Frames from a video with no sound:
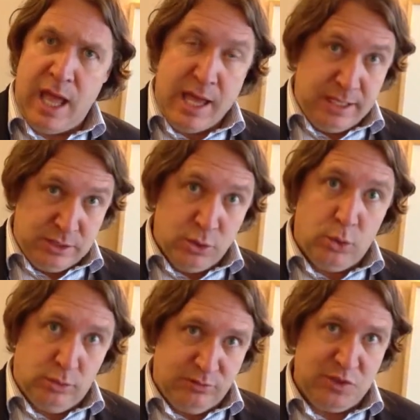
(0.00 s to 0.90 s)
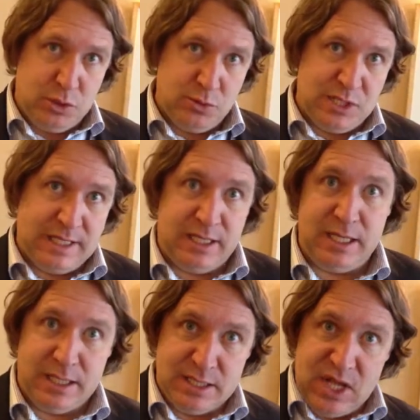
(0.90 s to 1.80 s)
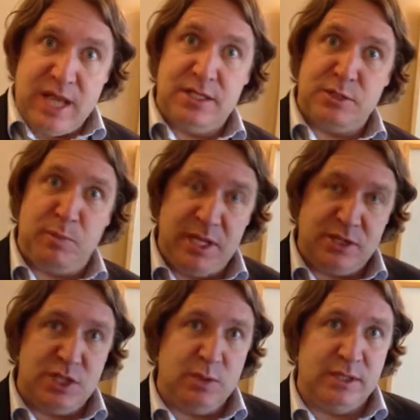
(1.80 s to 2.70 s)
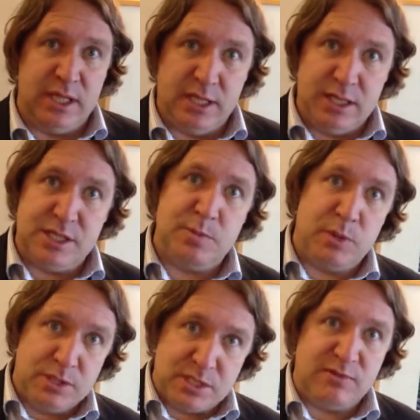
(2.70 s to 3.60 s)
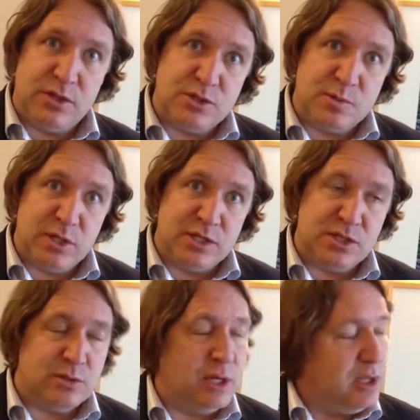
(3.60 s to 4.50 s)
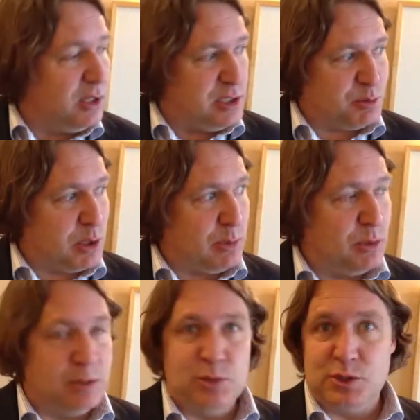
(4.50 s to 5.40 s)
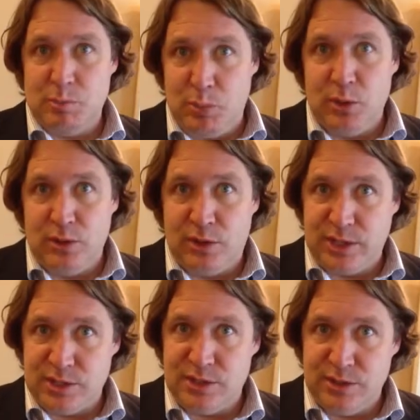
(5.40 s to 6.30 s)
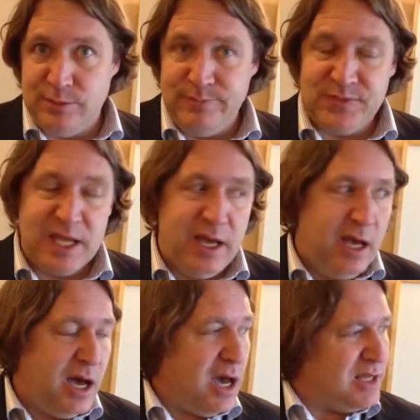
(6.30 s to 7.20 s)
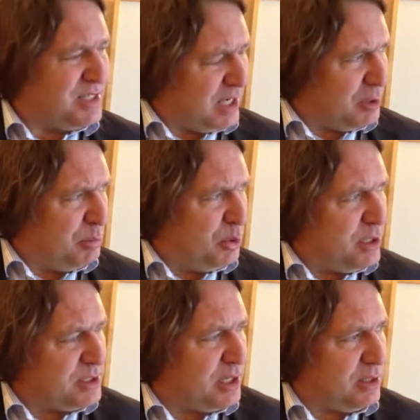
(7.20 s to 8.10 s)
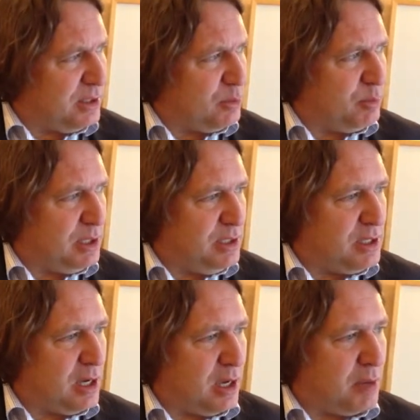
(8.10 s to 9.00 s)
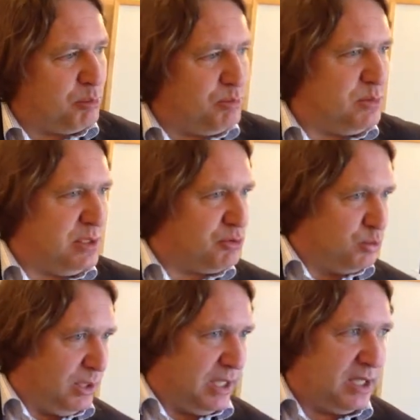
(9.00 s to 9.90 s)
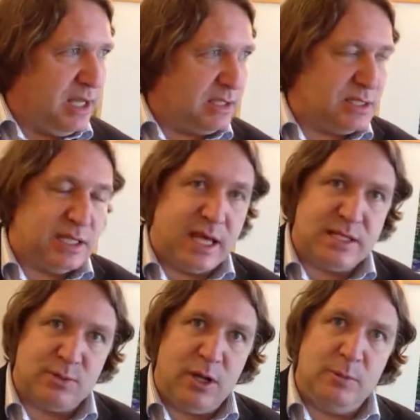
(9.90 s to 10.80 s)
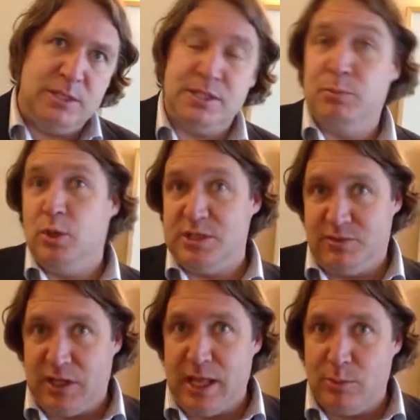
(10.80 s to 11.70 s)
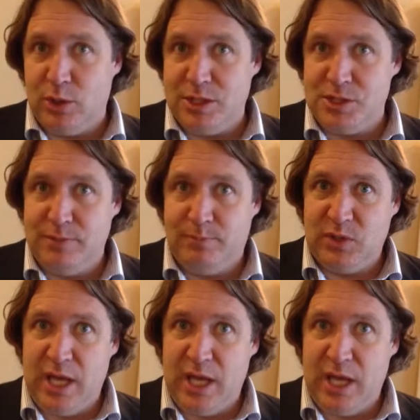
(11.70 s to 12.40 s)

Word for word: anecdotal views and letting the data speak to you and letting the experience of others speak to you is probably one of the most important things to do. Second point that I think would be, it's really connected to that as well, but it's the importance of collaboration.